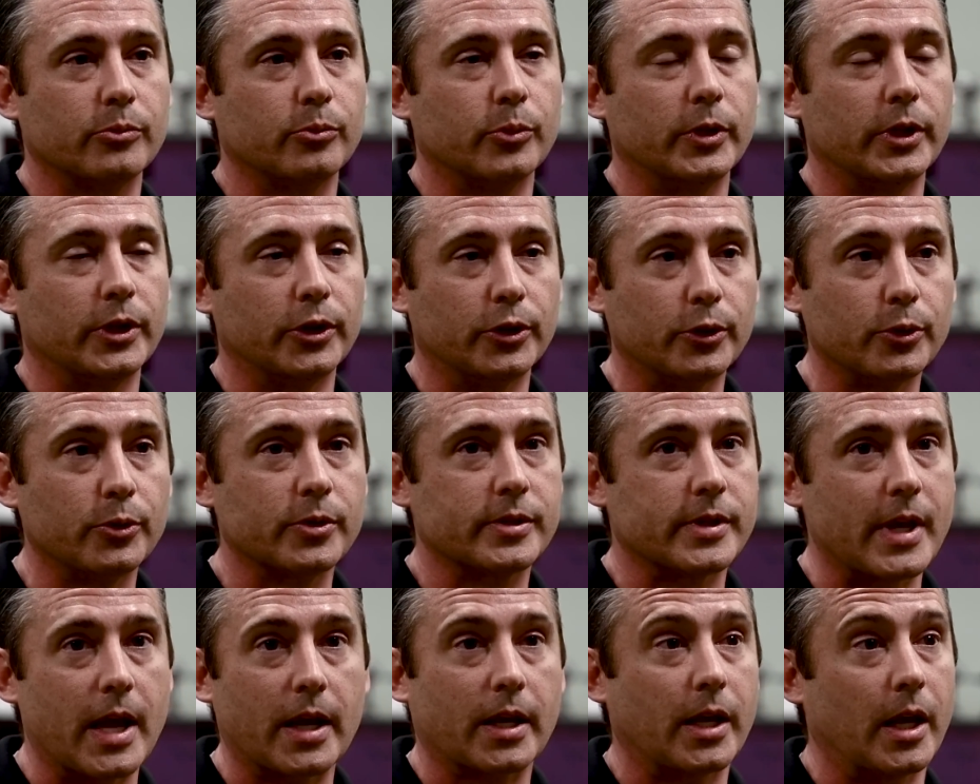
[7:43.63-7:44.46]
lose
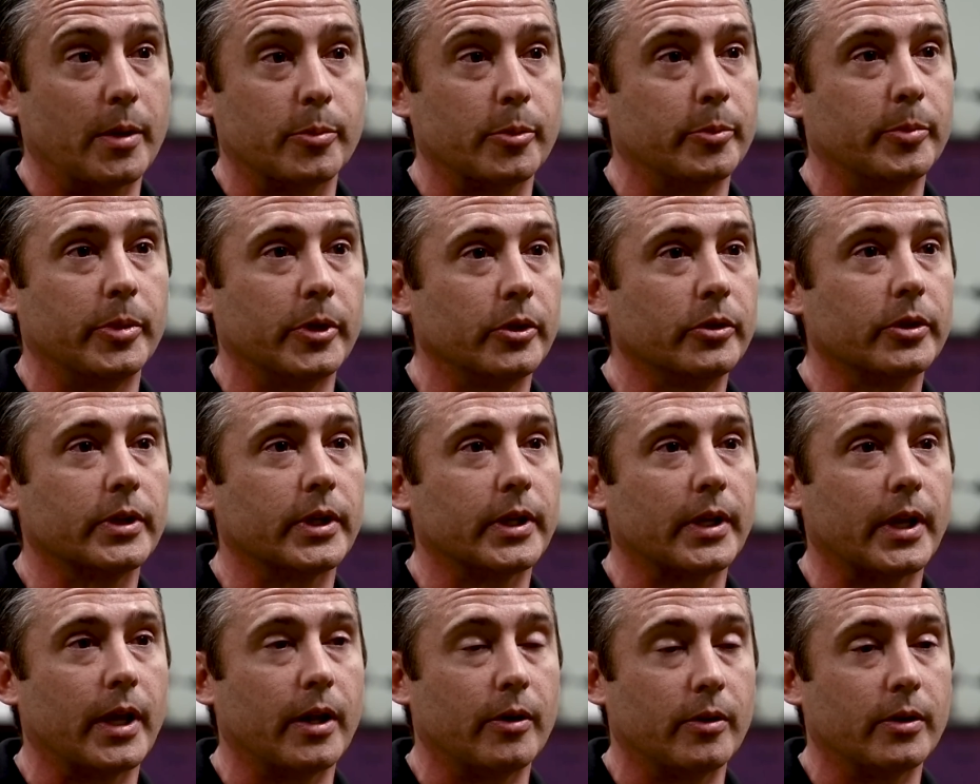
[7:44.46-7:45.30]
that
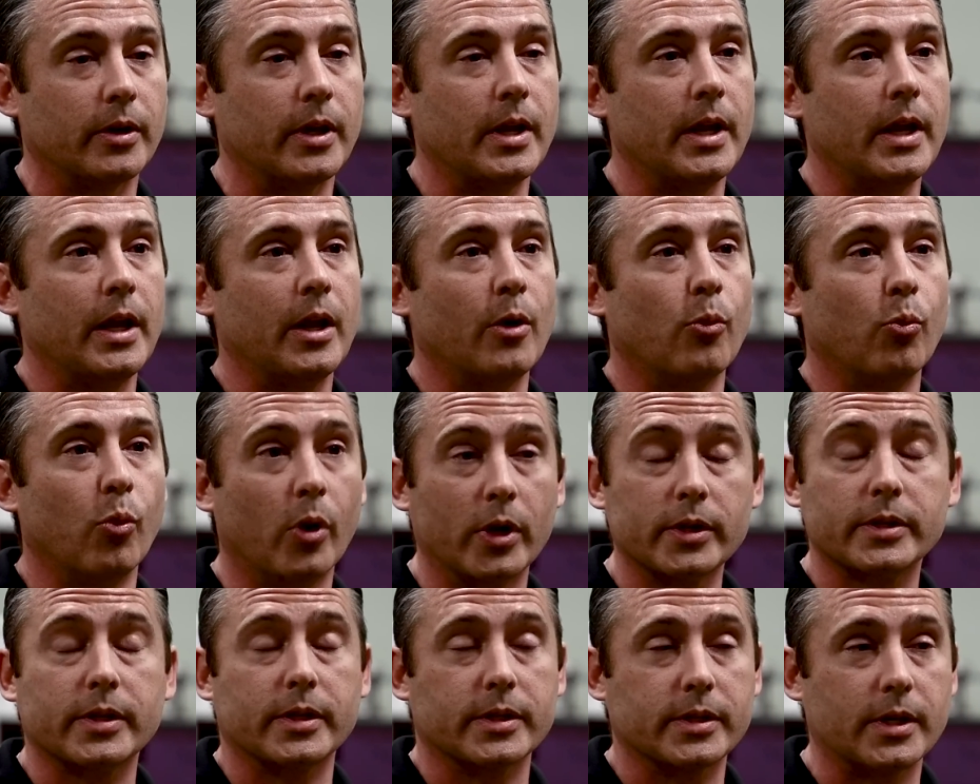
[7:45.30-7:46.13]
capability. And
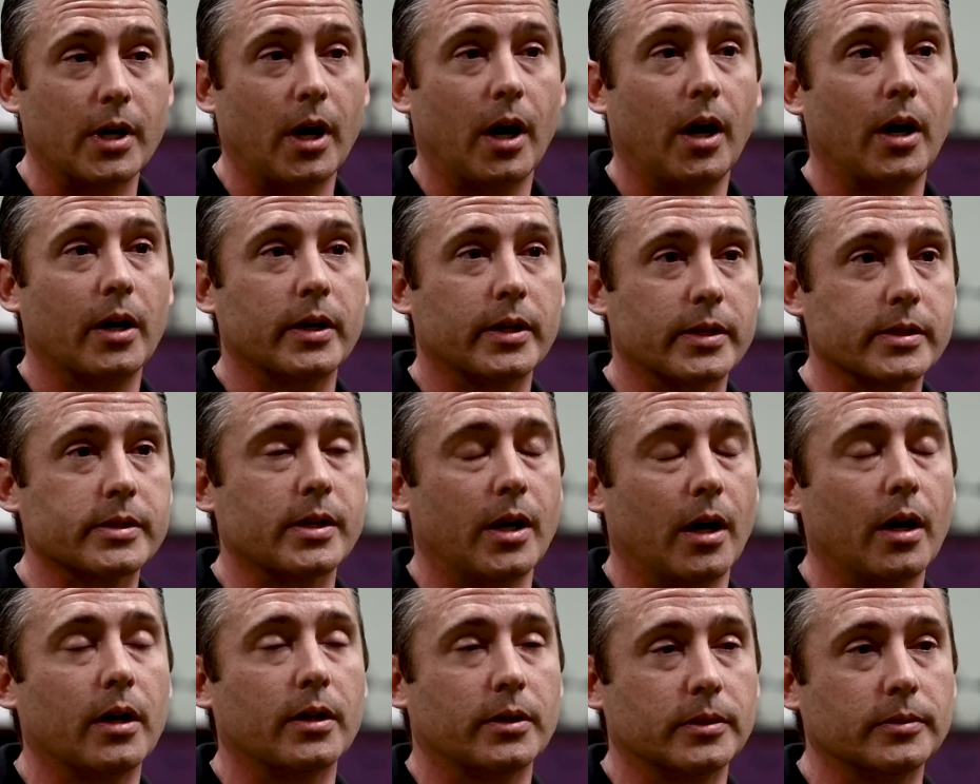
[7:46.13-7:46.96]
once it's gone, it's
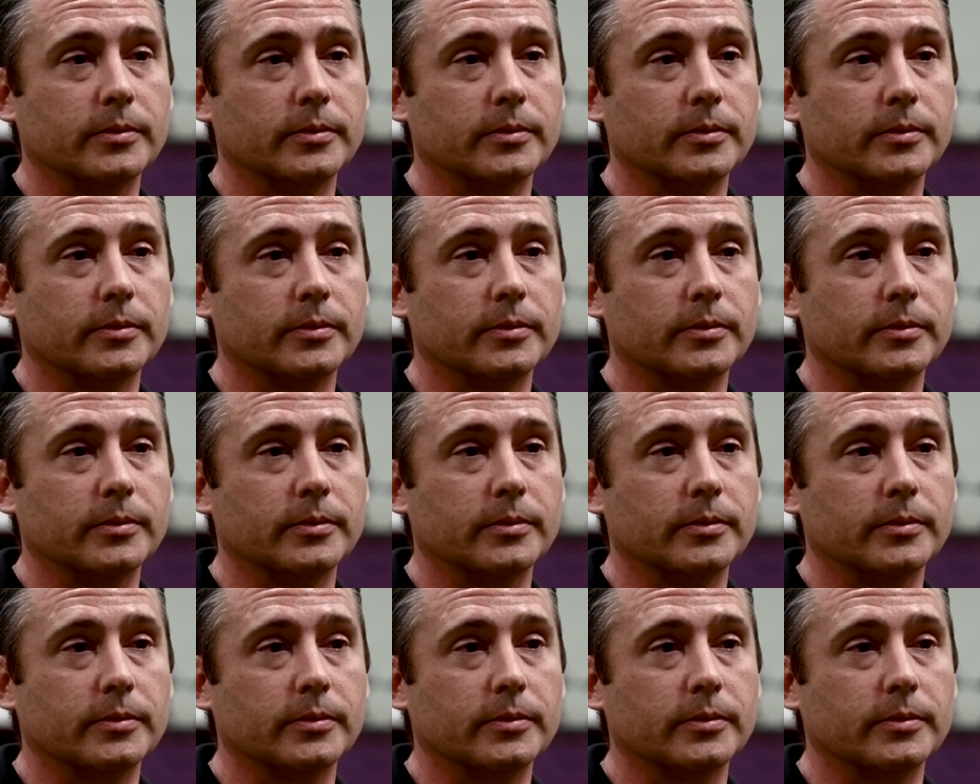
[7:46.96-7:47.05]
gone.